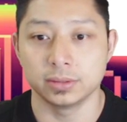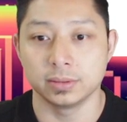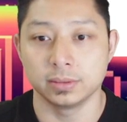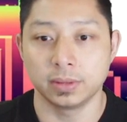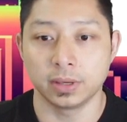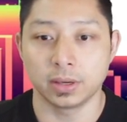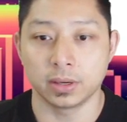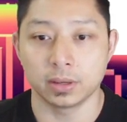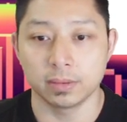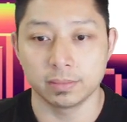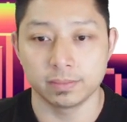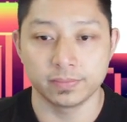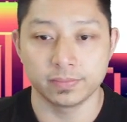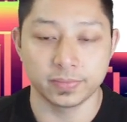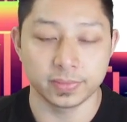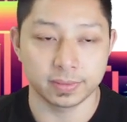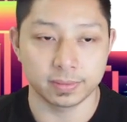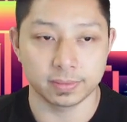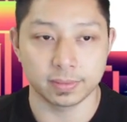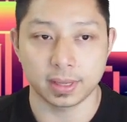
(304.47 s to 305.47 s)
you know,
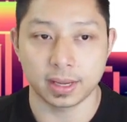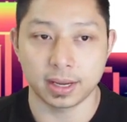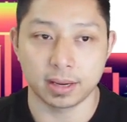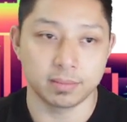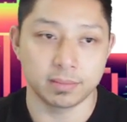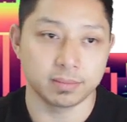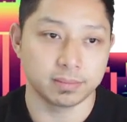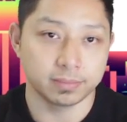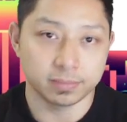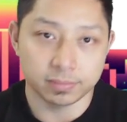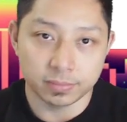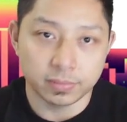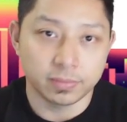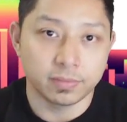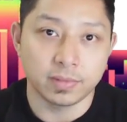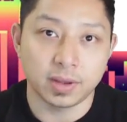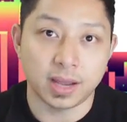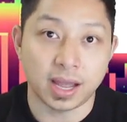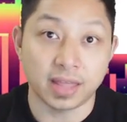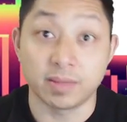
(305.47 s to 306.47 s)
um,
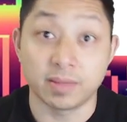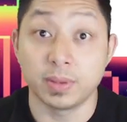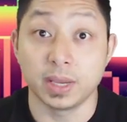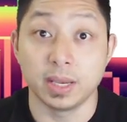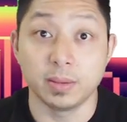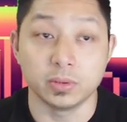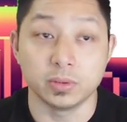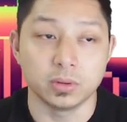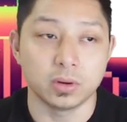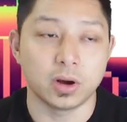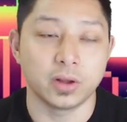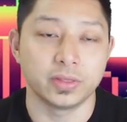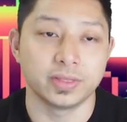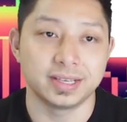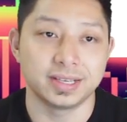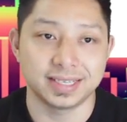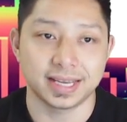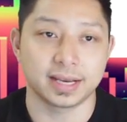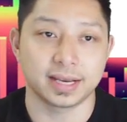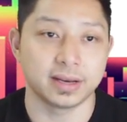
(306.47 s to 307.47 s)
other people on
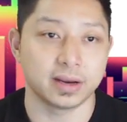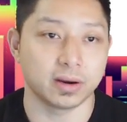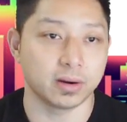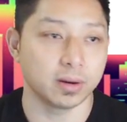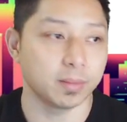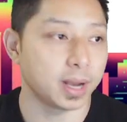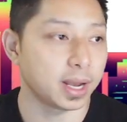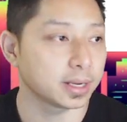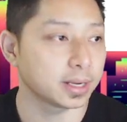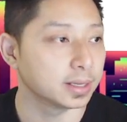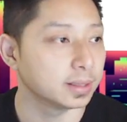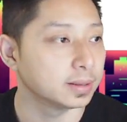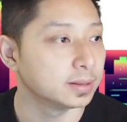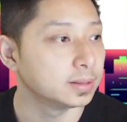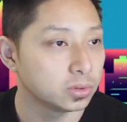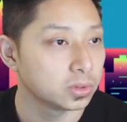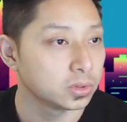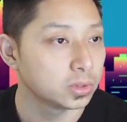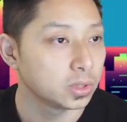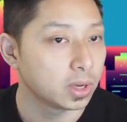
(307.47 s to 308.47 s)
the secondary market.
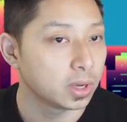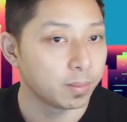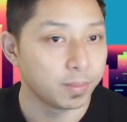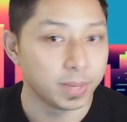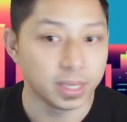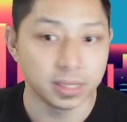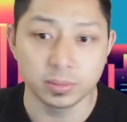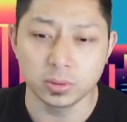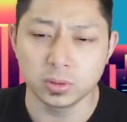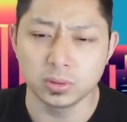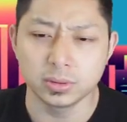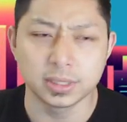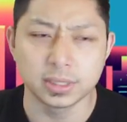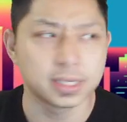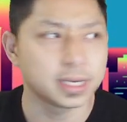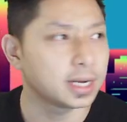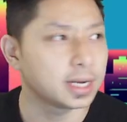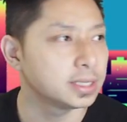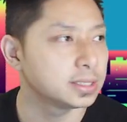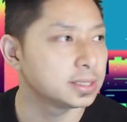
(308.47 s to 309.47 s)
Mintable
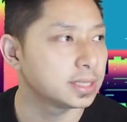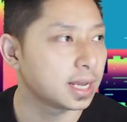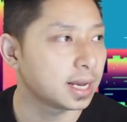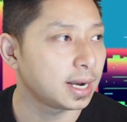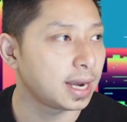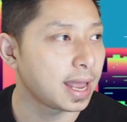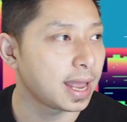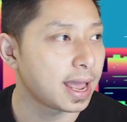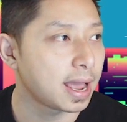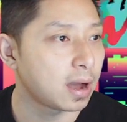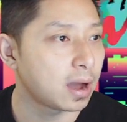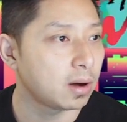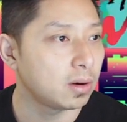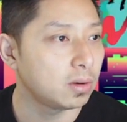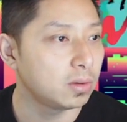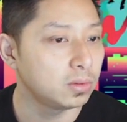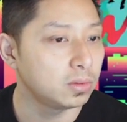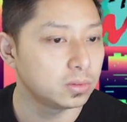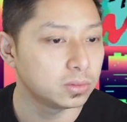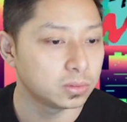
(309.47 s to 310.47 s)
does
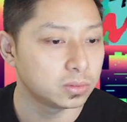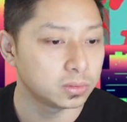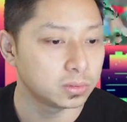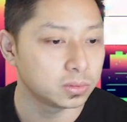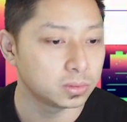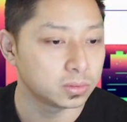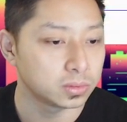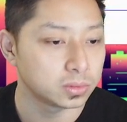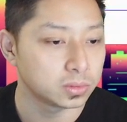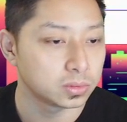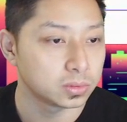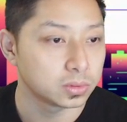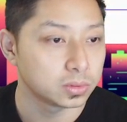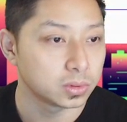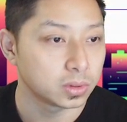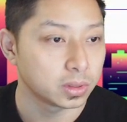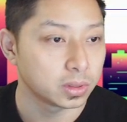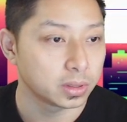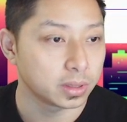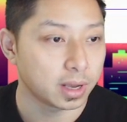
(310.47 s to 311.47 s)
allow
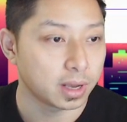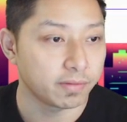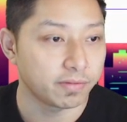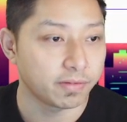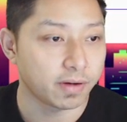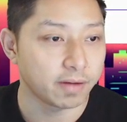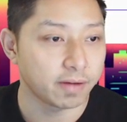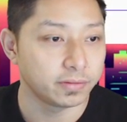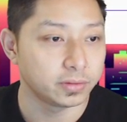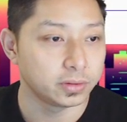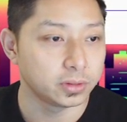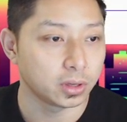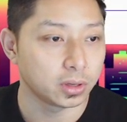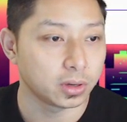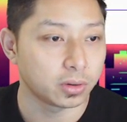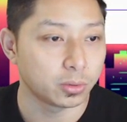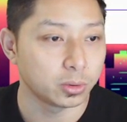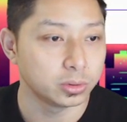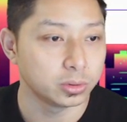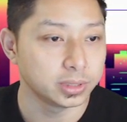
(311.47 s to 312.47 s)
a five
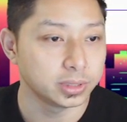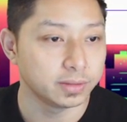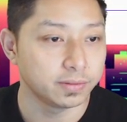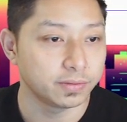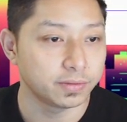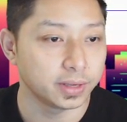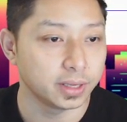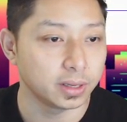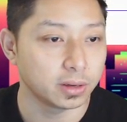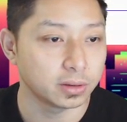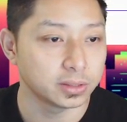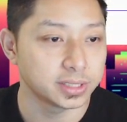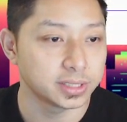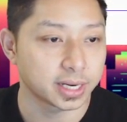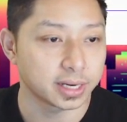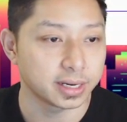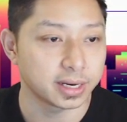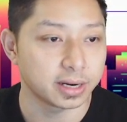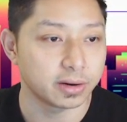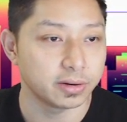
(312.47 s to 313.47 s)
dollar royalty fee on
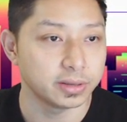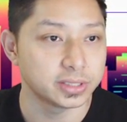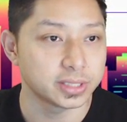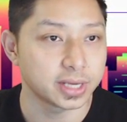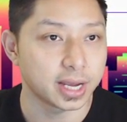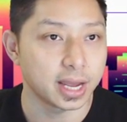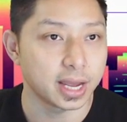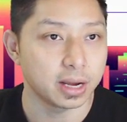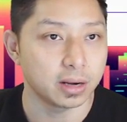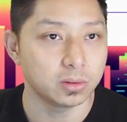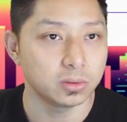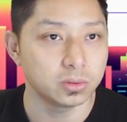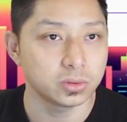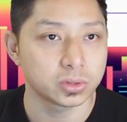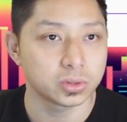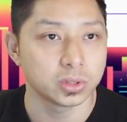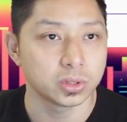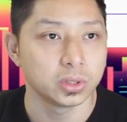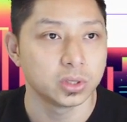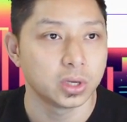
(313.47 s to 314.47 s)
secondary
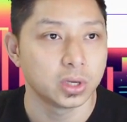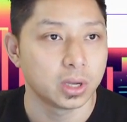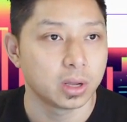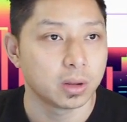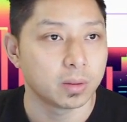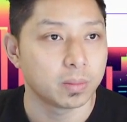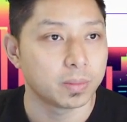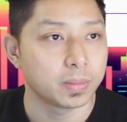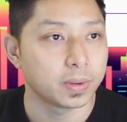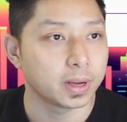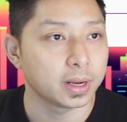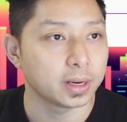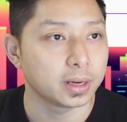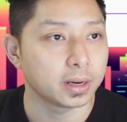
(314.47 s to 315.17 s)
sales, but I